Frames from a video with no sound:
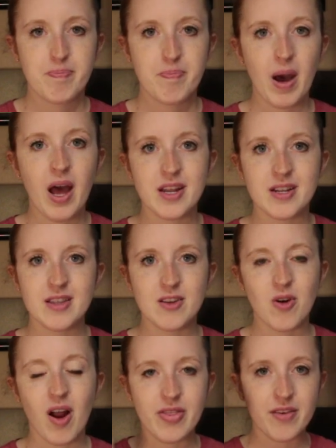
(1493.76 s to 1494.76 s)
But
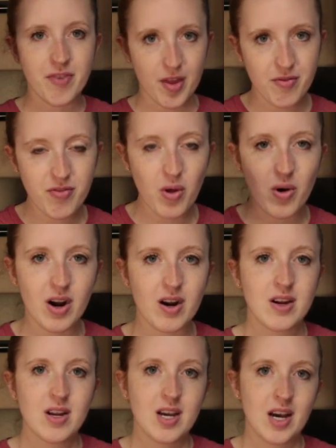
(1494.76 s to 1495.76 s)
you're on the fifth
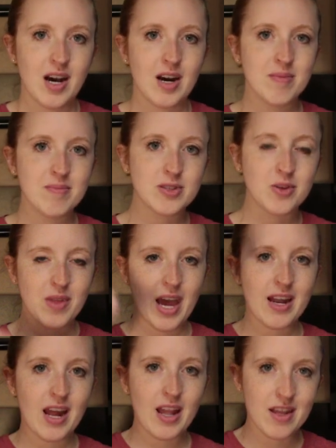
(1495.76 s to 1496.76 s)
floor, um, so
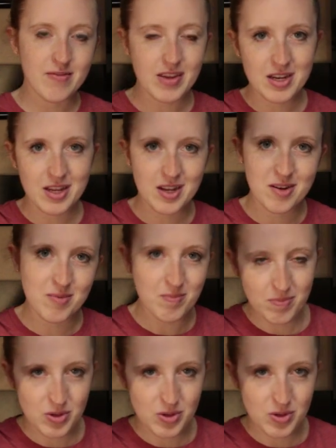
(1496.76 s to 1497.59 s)
that elevated,